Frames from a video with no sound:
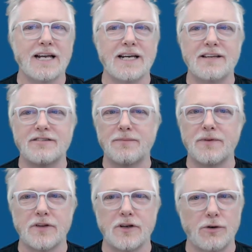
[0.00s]
and it's
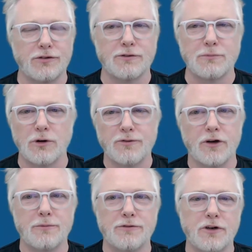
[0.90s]
something that lots of smaller
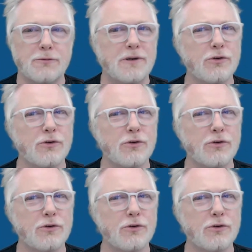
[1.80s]
firms use,